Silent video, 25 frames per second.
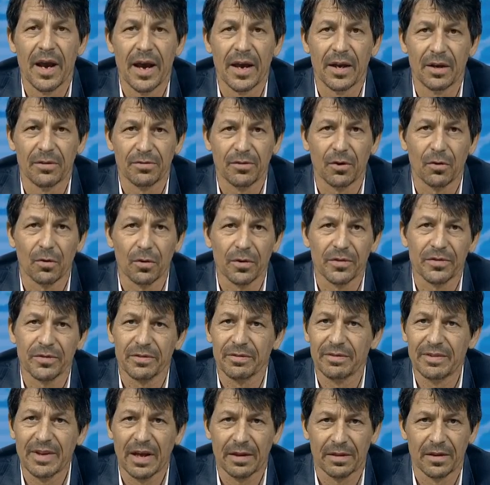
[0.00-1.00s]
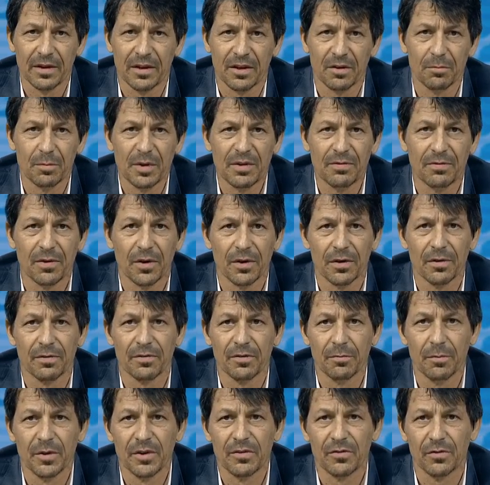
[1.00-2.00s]
And of course, nothing can be further
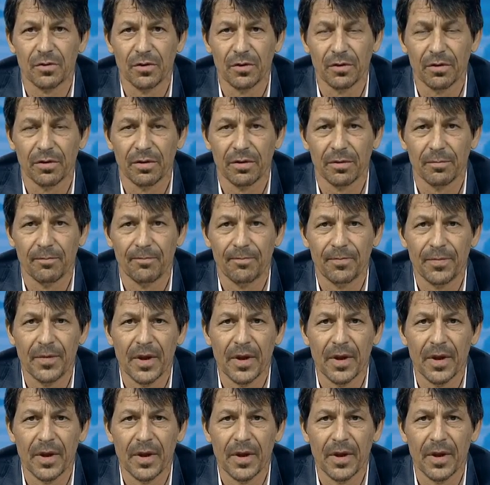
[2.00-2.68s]
from the truth.